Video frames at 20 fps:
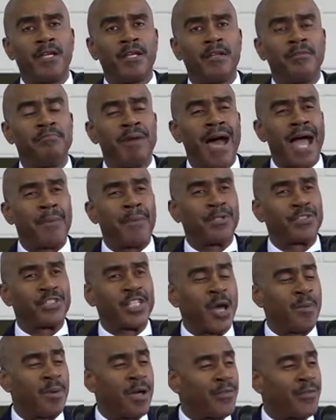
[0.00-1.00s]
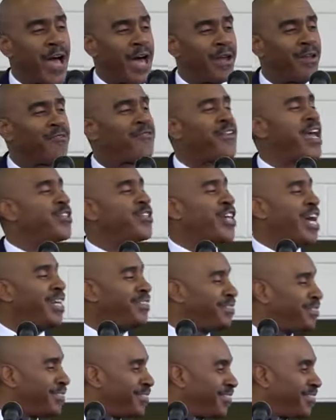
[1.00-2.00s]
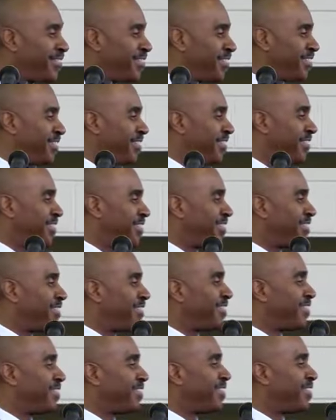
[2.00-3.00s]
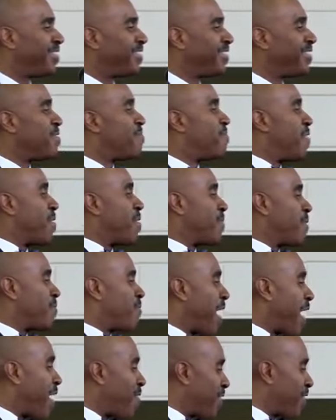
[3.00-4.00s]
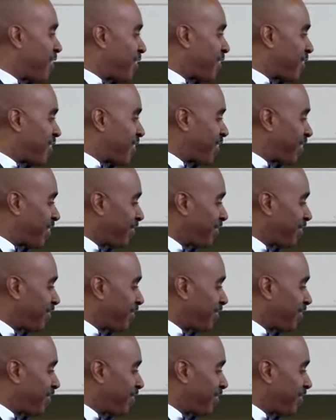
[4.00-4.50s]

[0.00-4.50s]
The Bible said without a vision, the people perish.